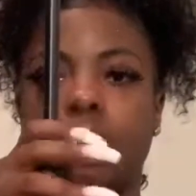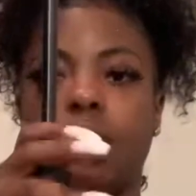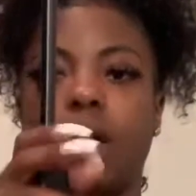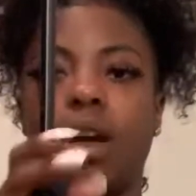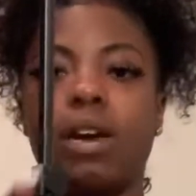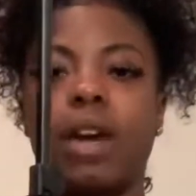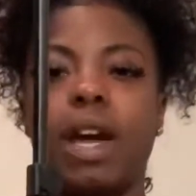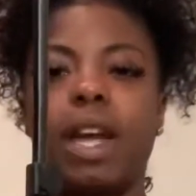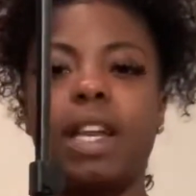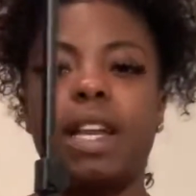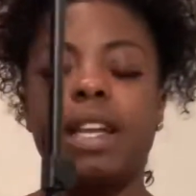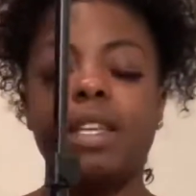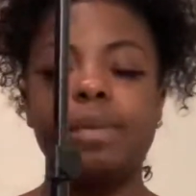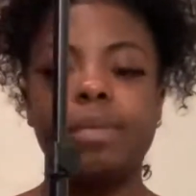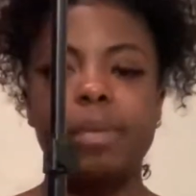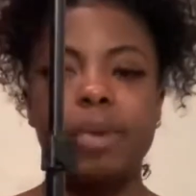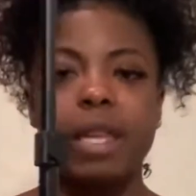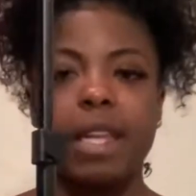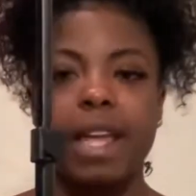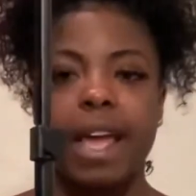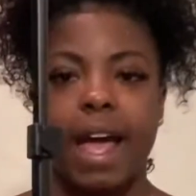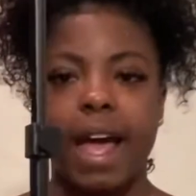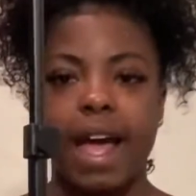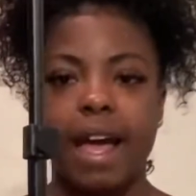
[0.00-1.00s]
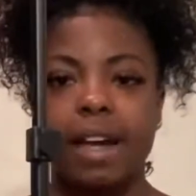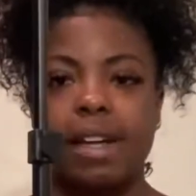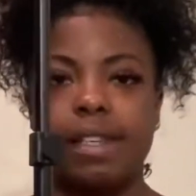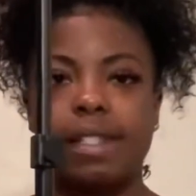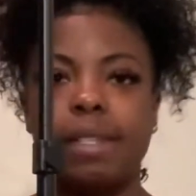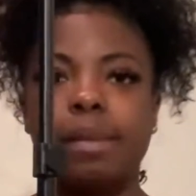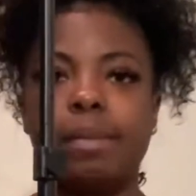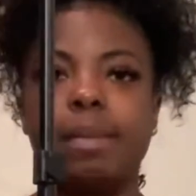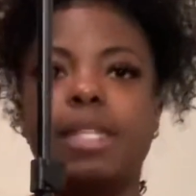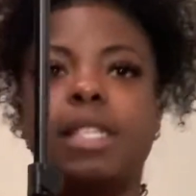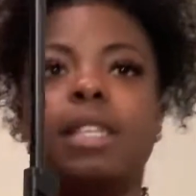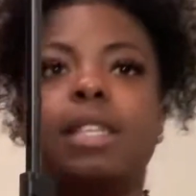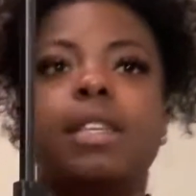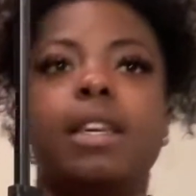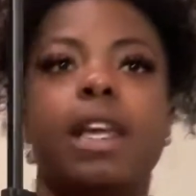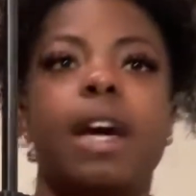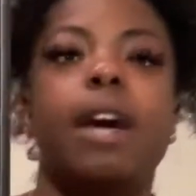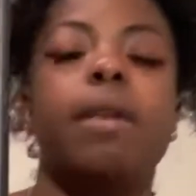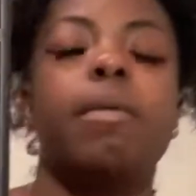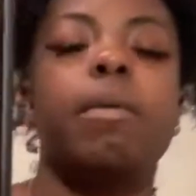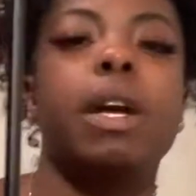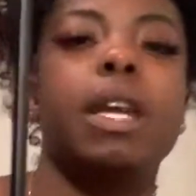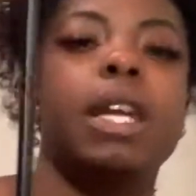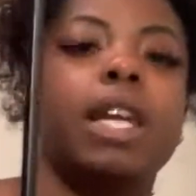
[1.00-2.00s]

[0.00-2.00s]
Okay, that's pretty hot because I'm sitting down right